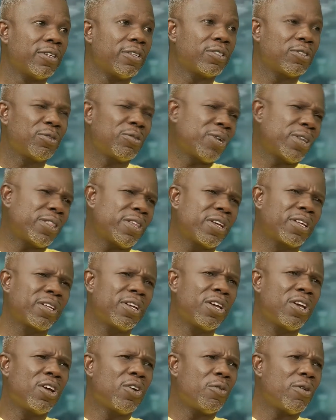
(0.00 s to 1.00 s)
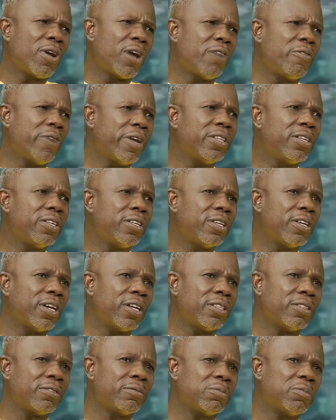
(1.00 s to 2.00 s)
So I think we are ready,
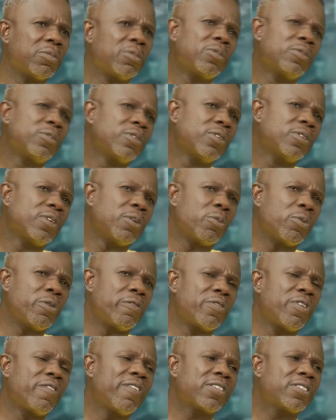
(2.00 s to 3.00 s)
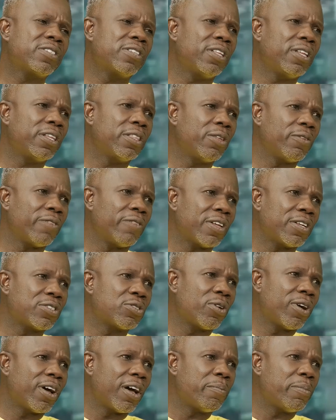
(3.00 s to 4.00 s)
and we've never seen anything of that
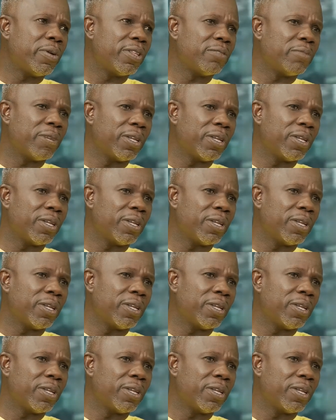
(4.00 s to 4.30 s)
sort happening.